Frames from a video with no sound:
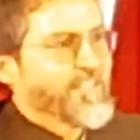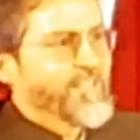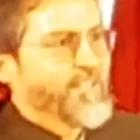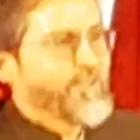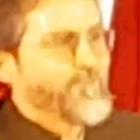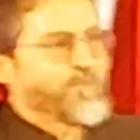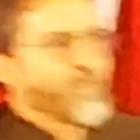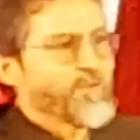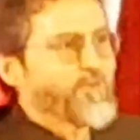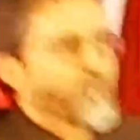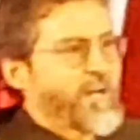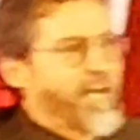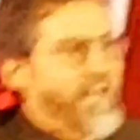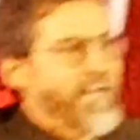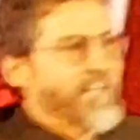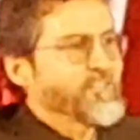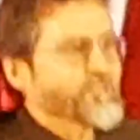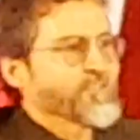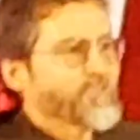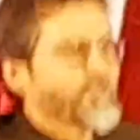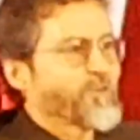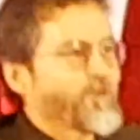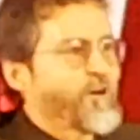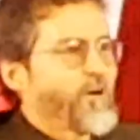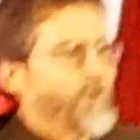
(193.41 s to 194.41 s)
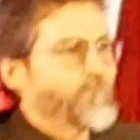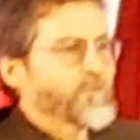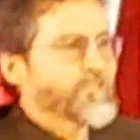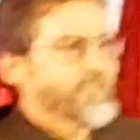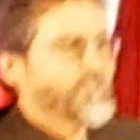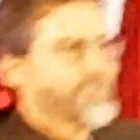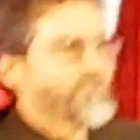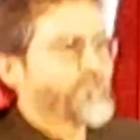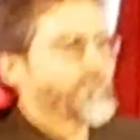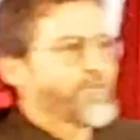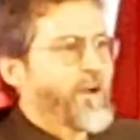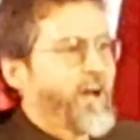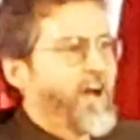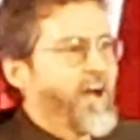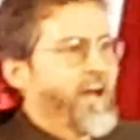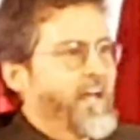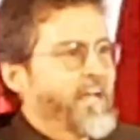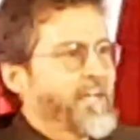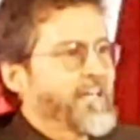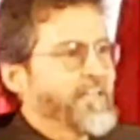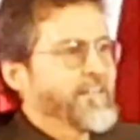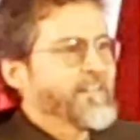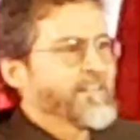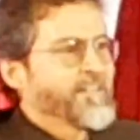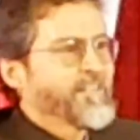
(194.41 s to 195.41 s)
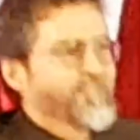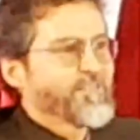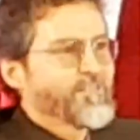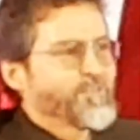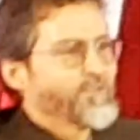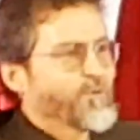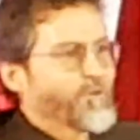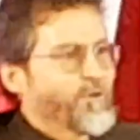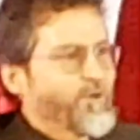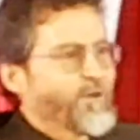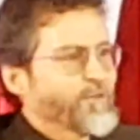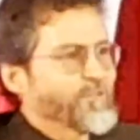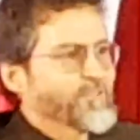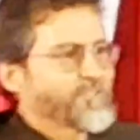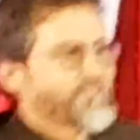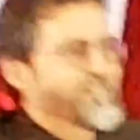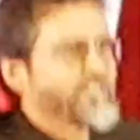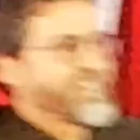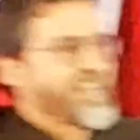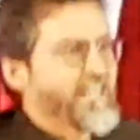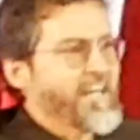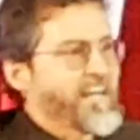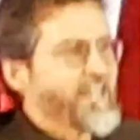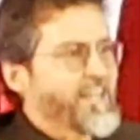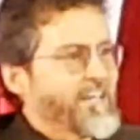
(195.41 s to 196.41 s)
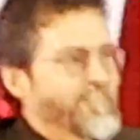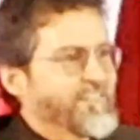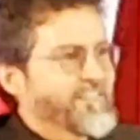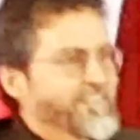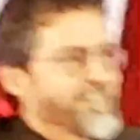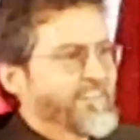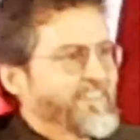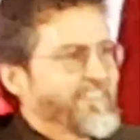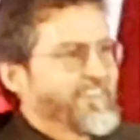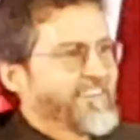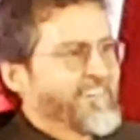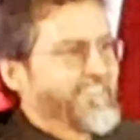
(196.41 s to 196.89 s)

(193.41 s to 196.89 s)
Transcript: If your eyes are always dry, your heart's dead.